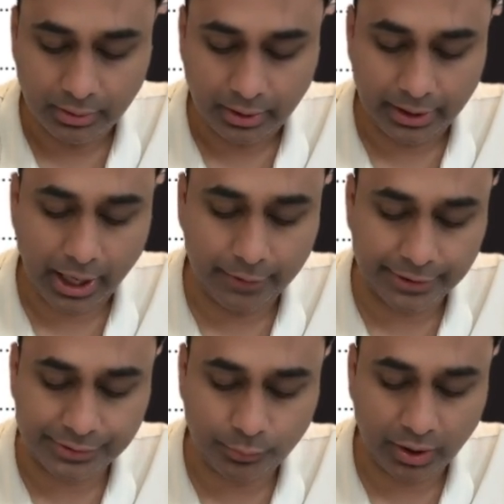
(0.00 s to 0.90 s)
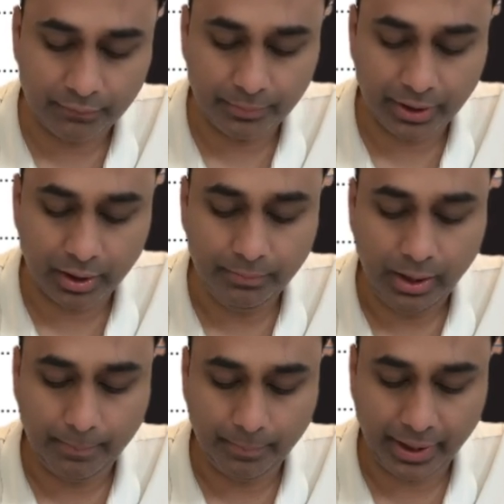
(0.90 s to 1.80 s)
And iota square will become
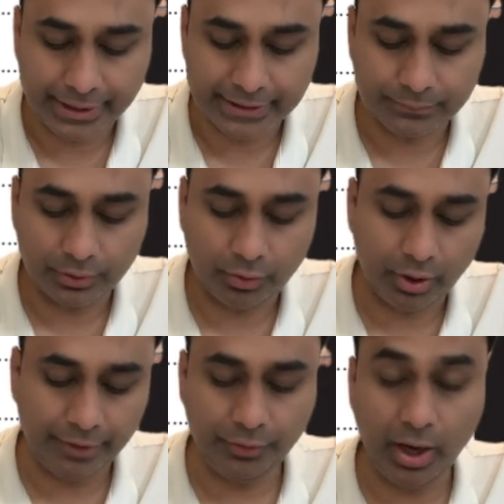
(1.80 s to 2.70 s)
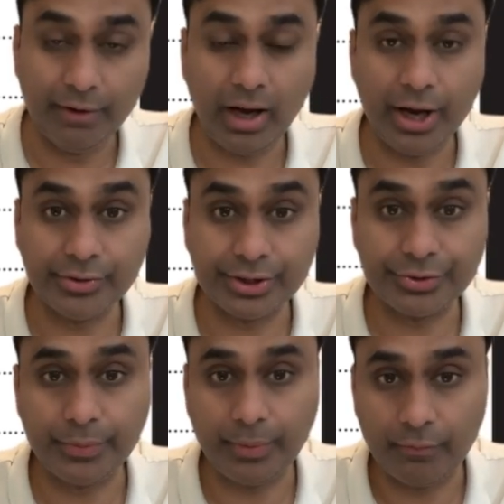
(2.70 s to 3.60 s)
-1. Or if you have iota to
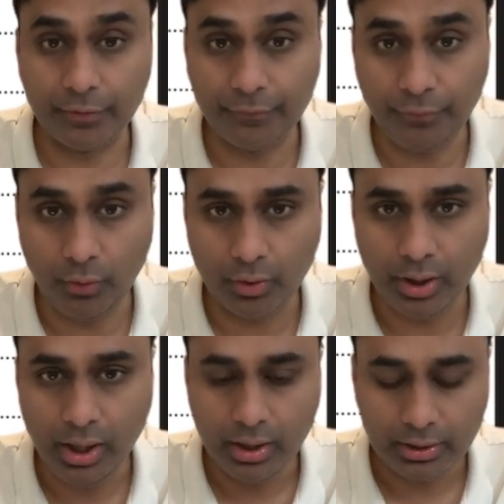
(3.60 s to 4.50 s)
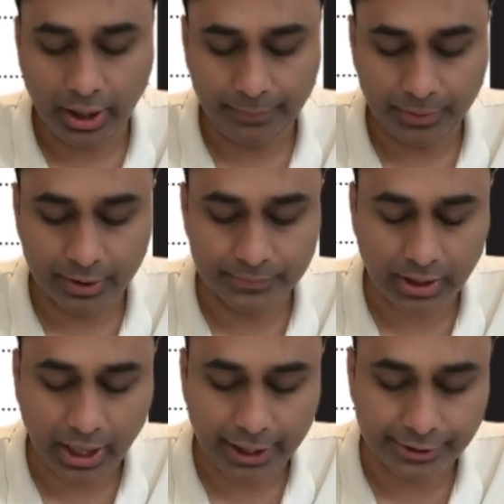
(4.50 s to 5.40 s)
the power 4, that becomes
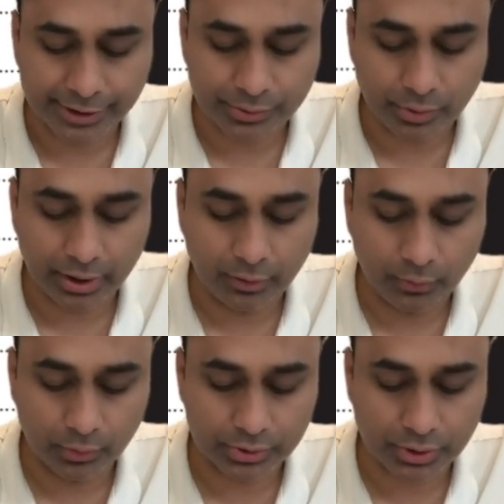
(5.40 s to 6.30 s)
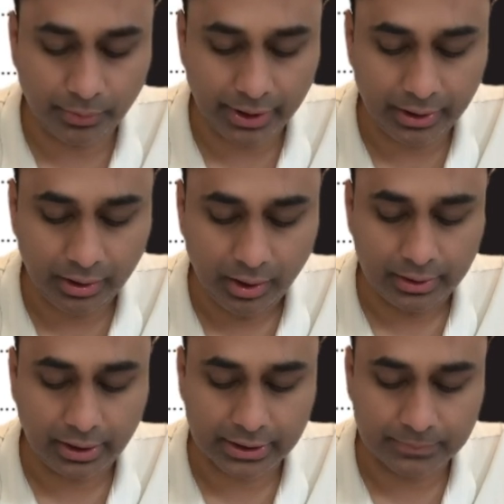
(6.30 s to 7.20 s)
iota square whole square,
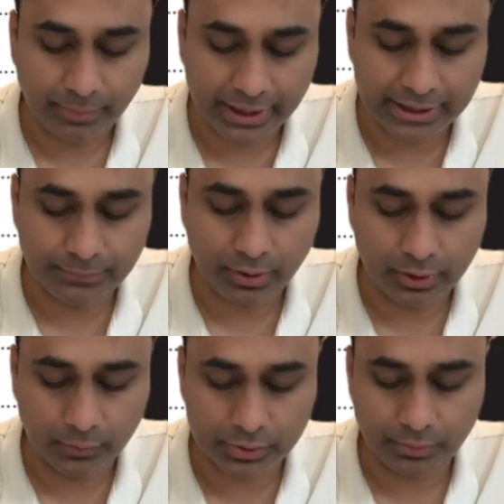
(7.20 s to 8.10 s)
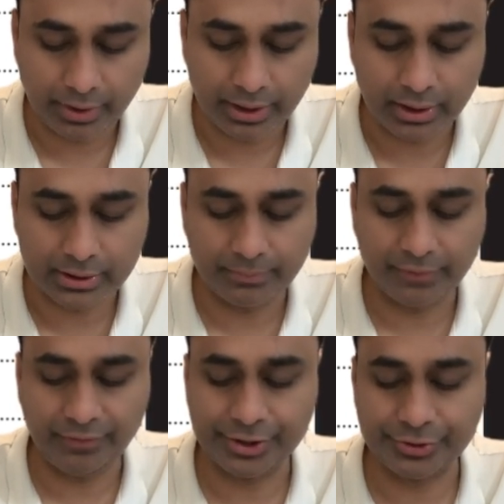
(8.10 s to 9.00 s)
that is -1 whole square, and that
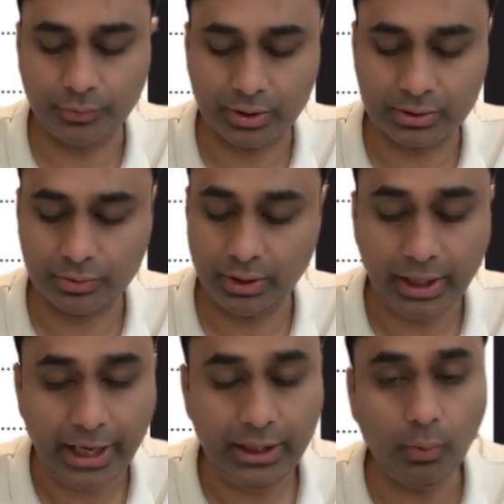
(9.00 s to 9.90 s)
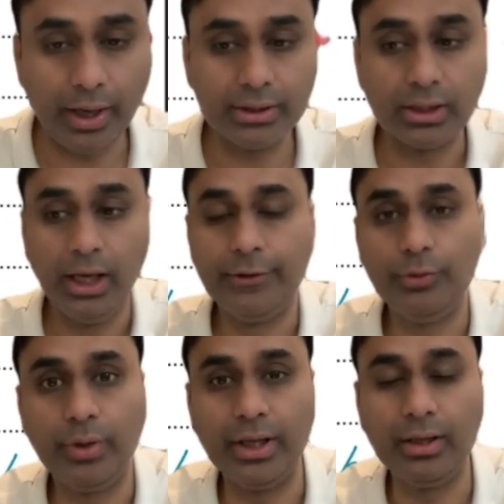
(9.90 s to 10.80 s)
simplifies to 1. So likewise,
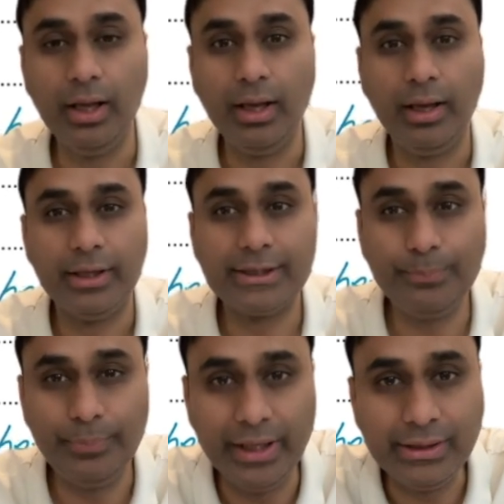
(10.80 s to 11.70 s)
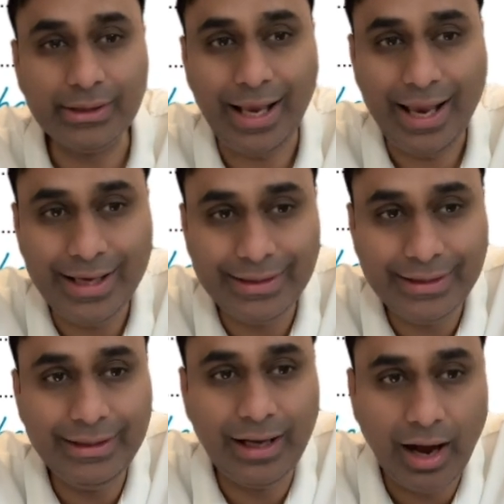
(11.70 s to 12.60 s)
you can split
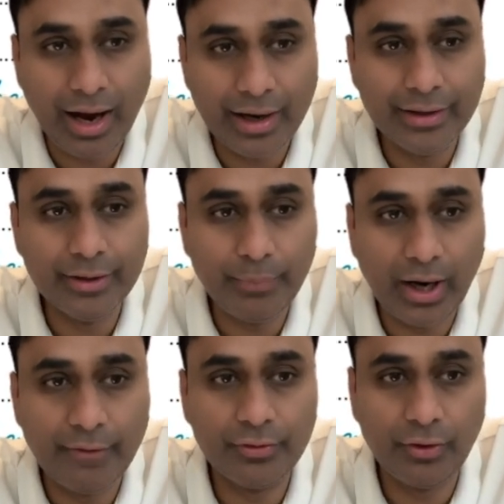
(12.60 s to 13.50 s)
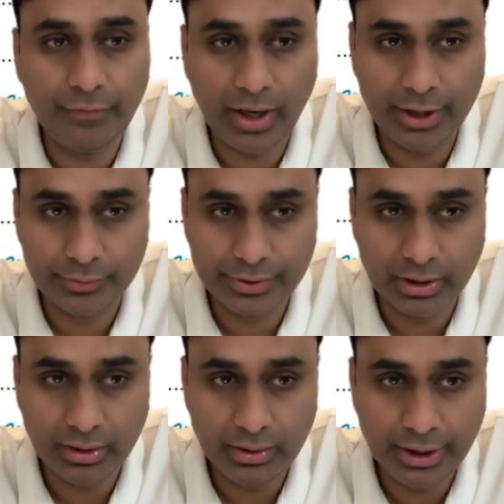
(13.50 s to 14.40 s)
any higher power of
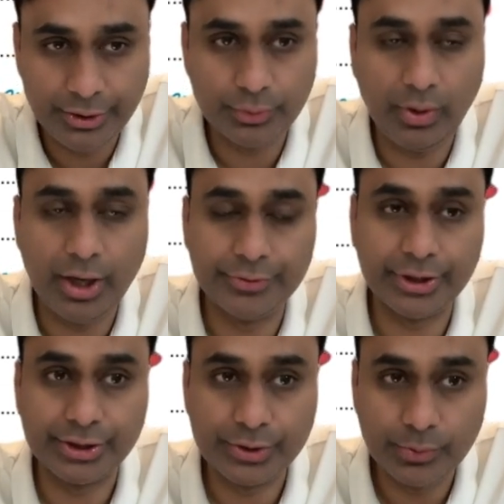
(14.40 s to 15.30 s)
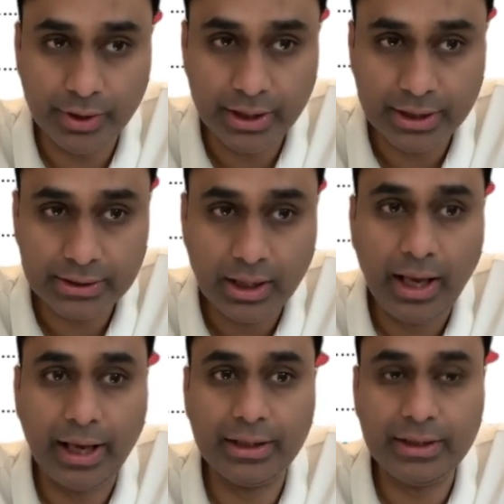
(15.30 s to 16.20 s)
iota into iota squares
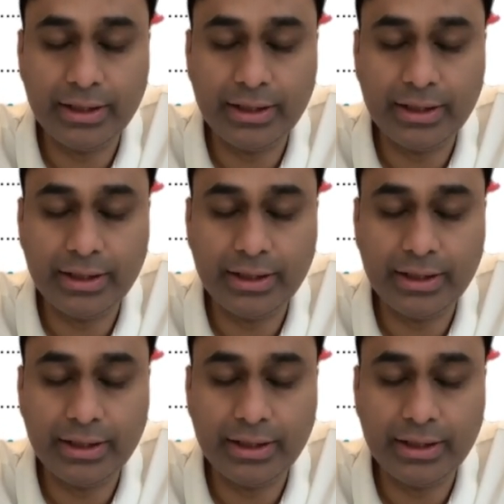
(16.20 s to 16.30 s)
and